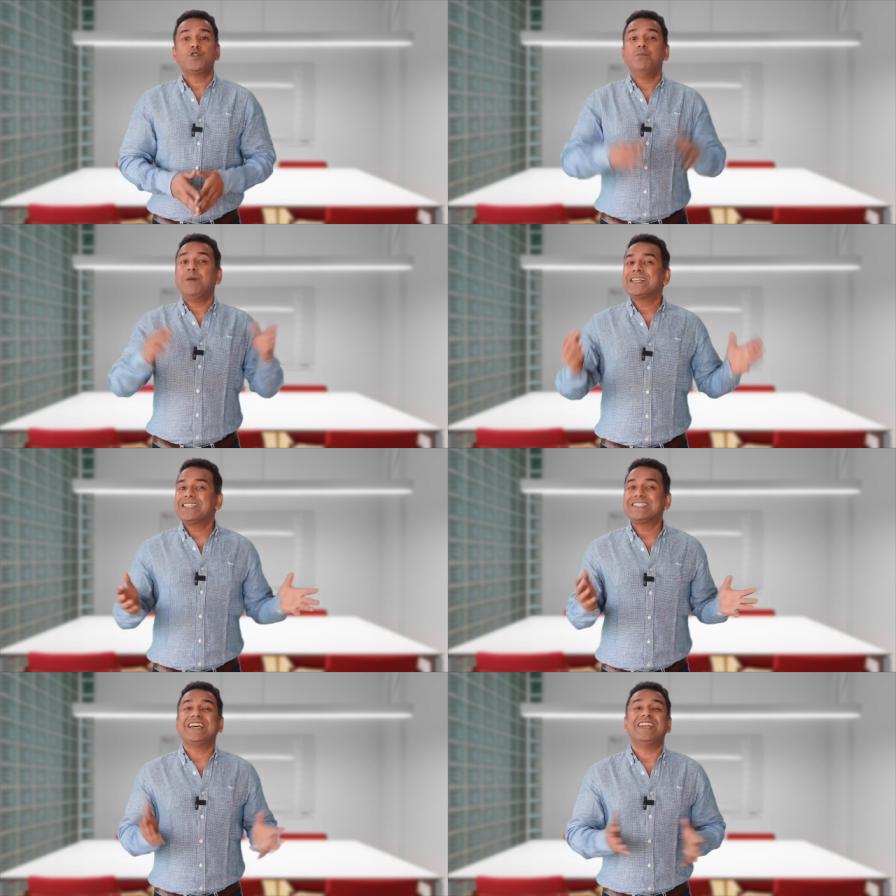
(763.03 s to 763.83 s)
To make
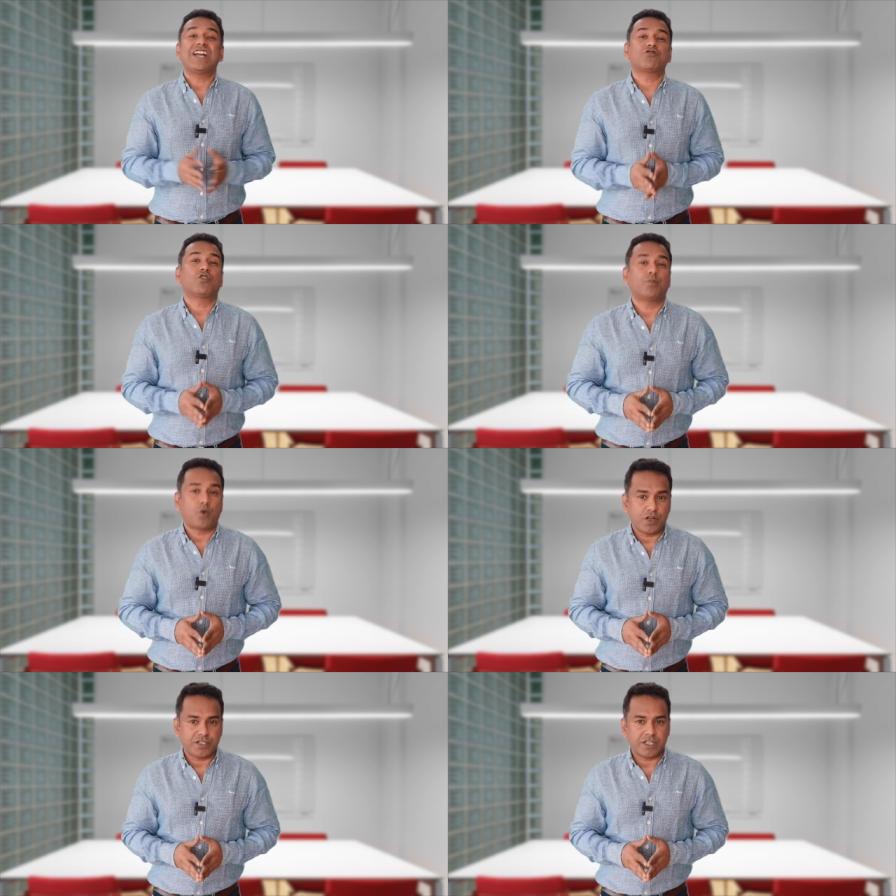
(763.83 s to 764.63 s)
this a natural
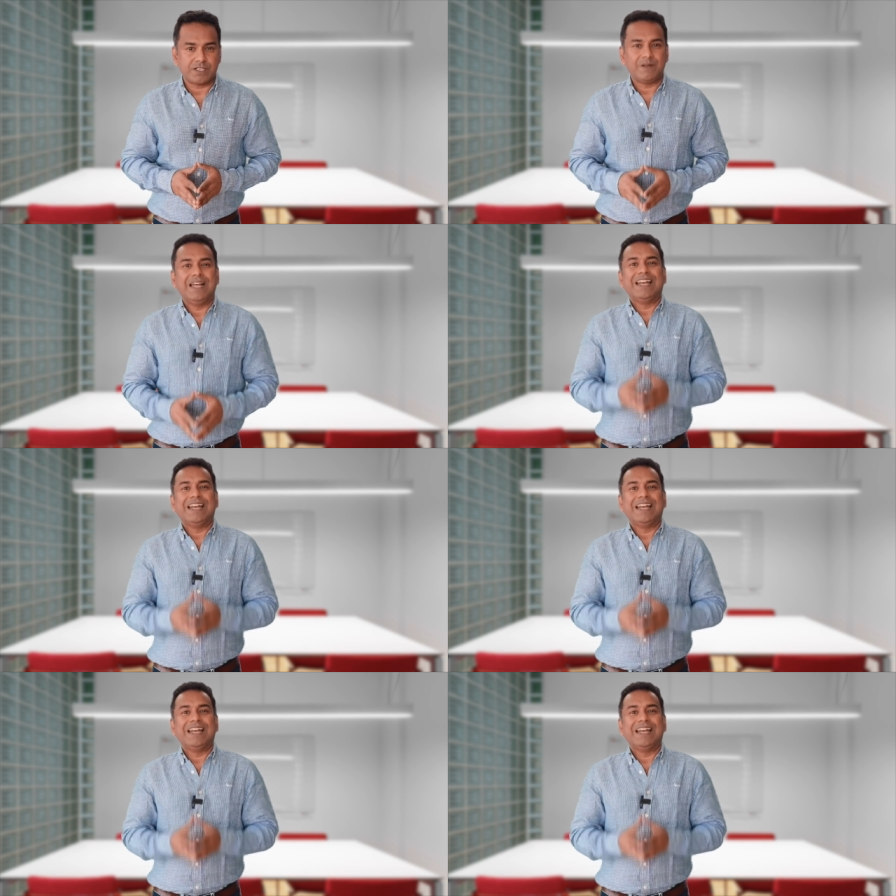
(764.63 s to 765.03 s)
process,